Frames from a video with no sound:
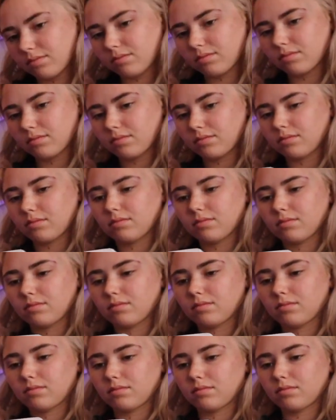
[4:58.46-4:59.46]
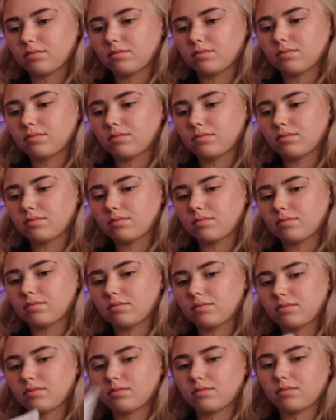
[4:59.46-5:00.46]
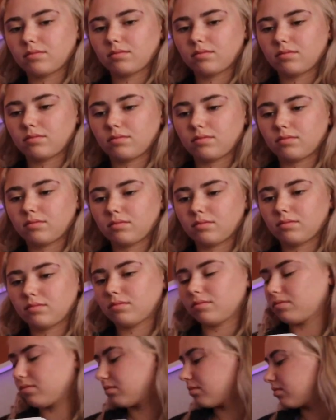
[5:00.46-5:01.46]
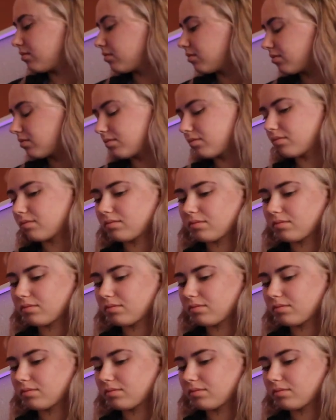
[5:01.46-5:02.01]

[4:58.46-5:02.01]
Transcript: (silence)